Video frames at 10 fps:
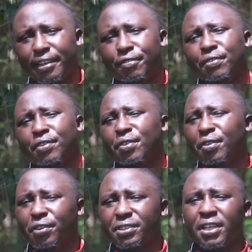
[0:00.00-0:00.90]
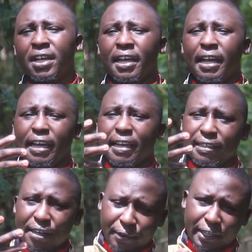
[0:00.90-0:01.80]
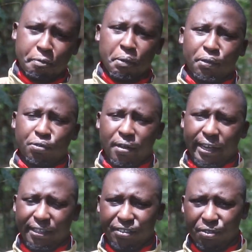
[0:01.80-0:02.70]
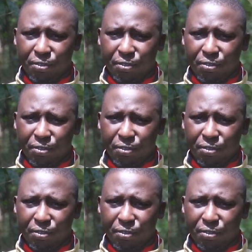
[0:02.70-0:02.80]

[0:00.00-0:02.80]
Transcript: and if you do not get the right people to guide